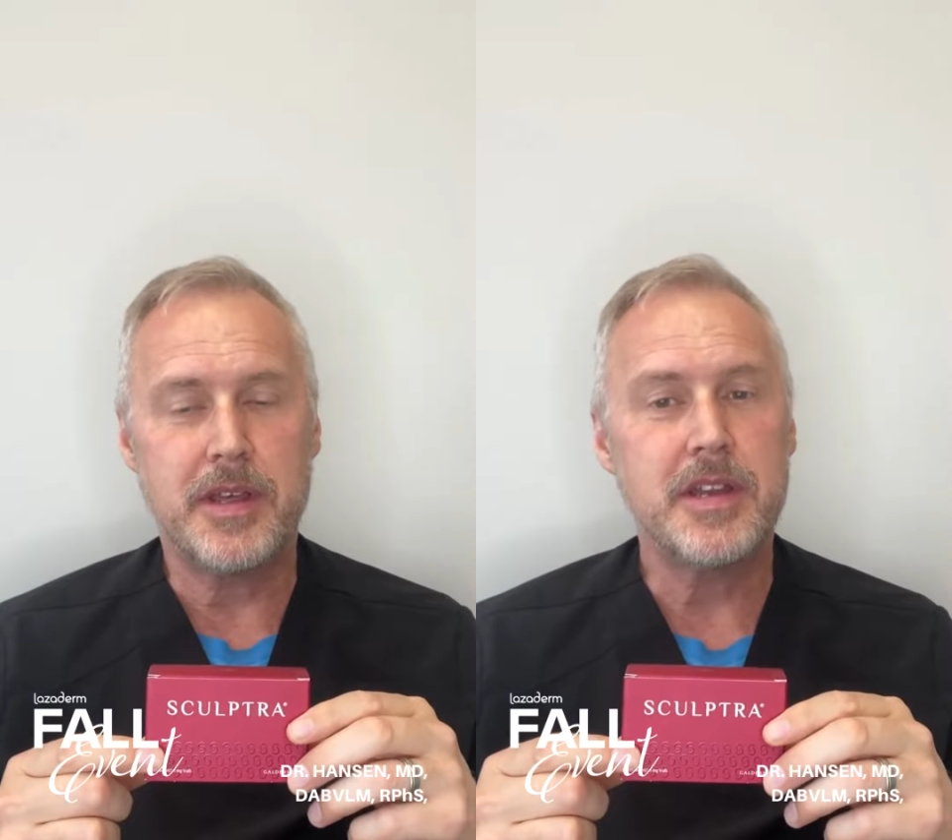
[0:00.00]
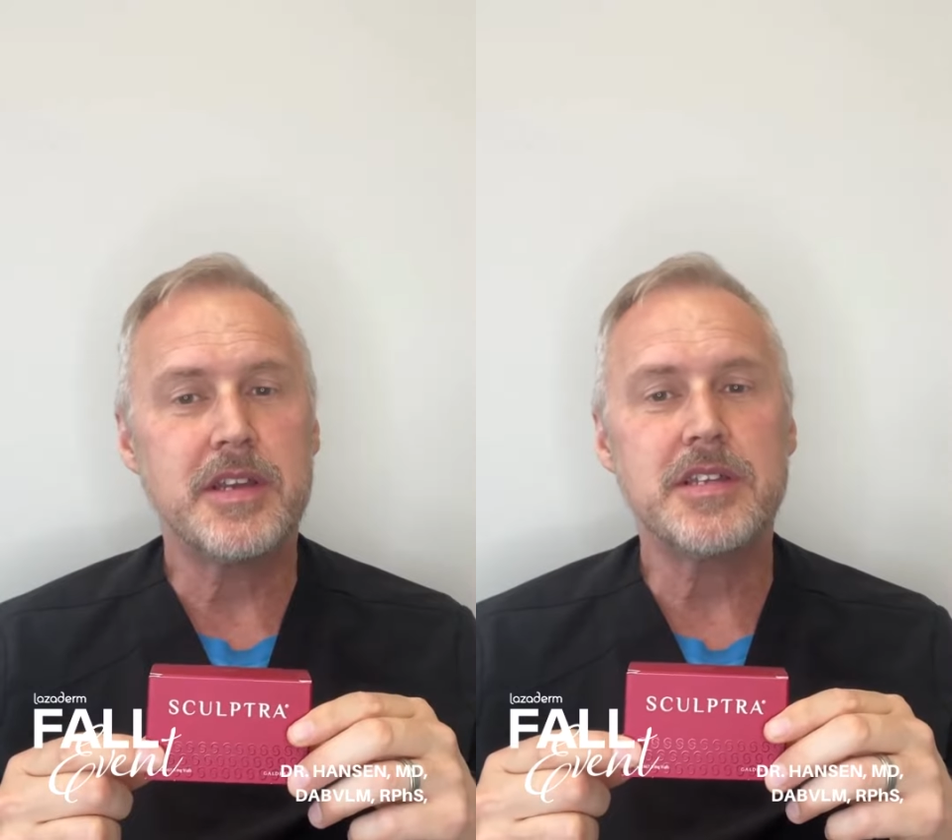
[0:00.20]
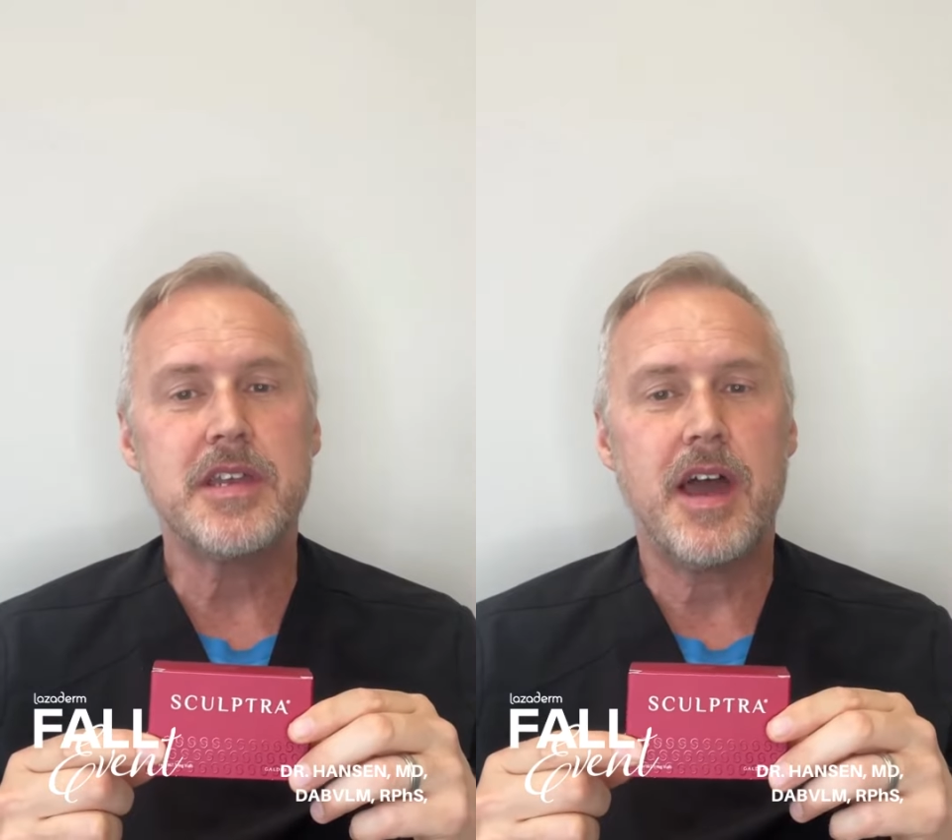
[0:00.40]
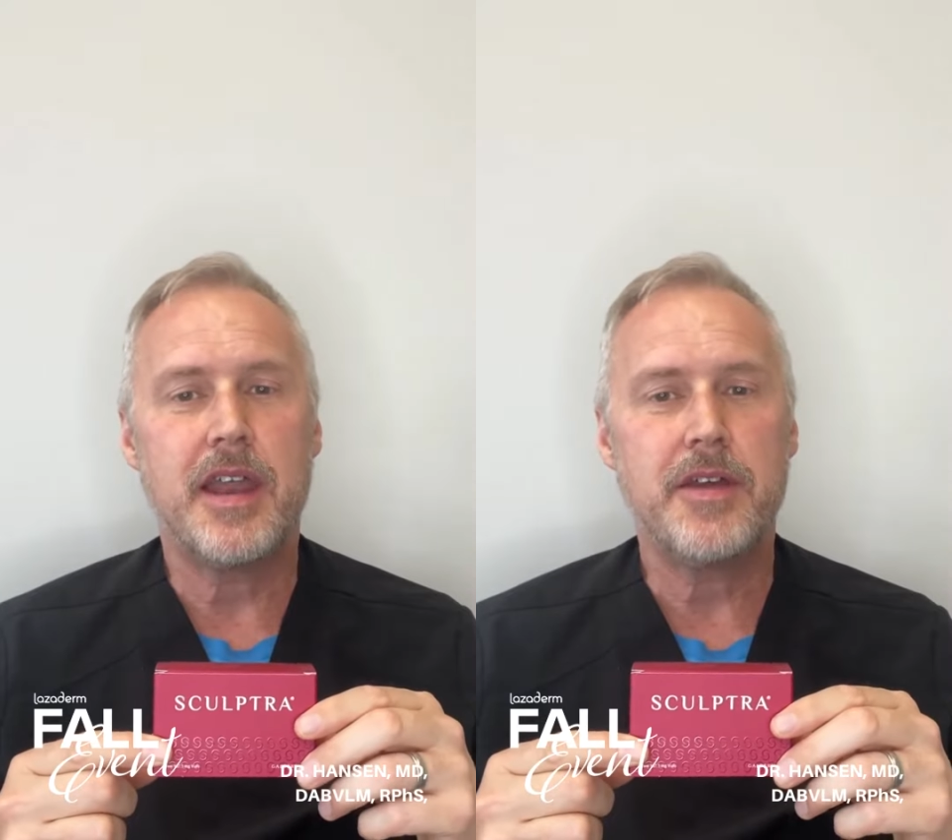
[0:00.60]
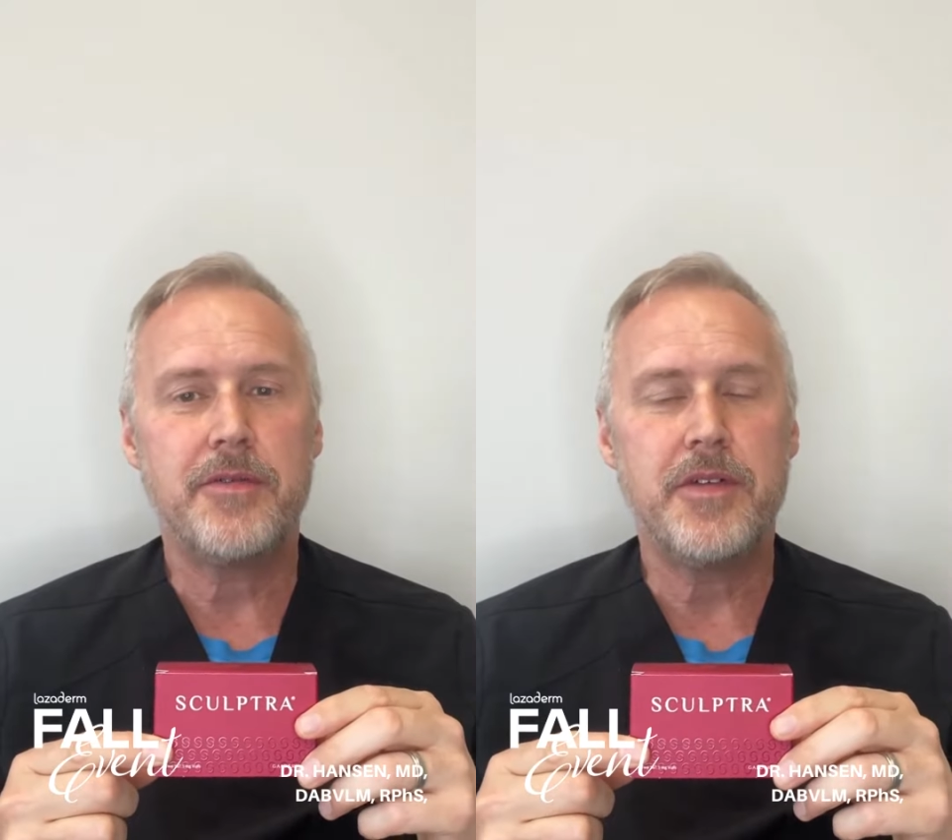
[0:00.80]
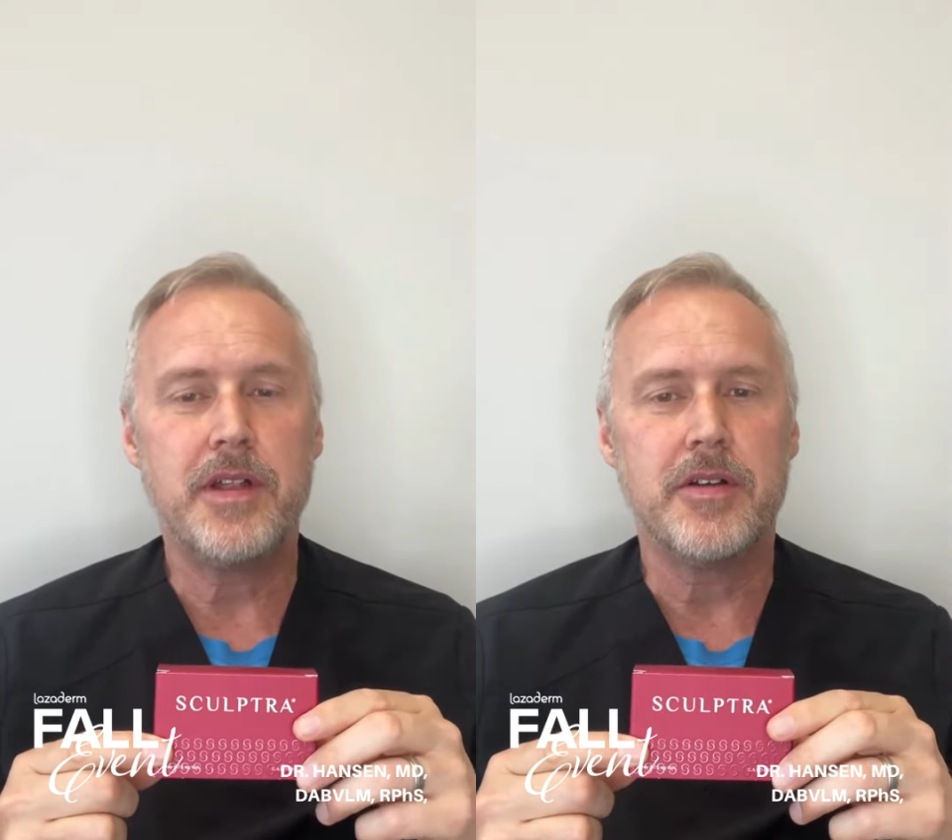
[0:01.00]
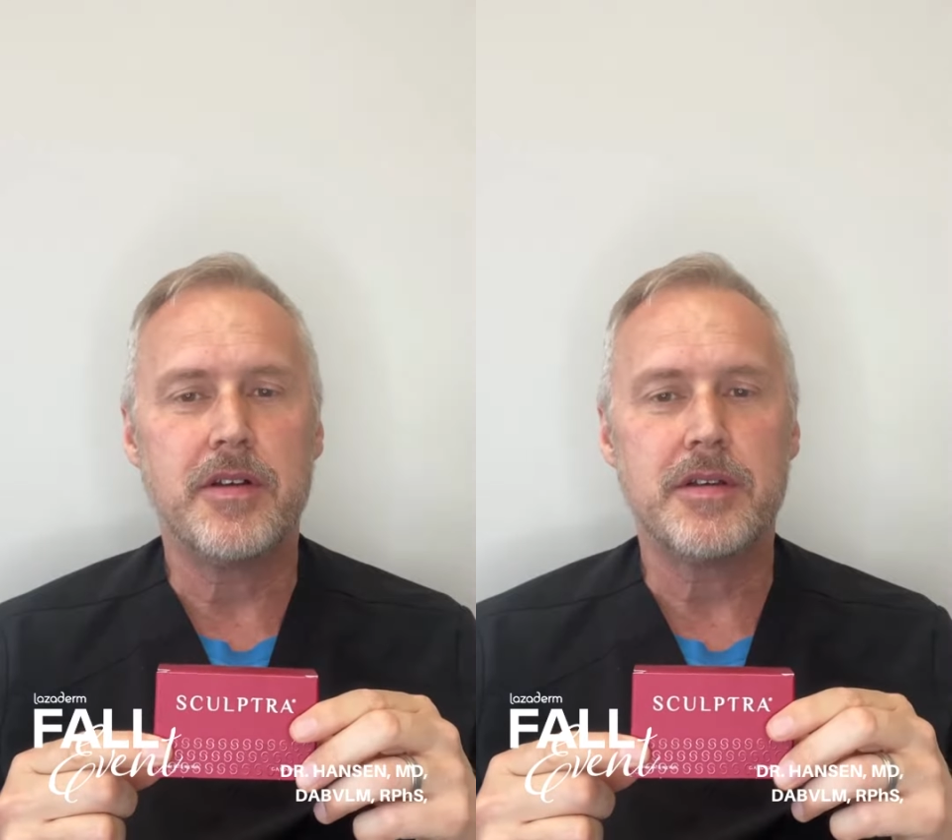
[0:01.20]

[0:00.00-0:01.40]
It is not a filler.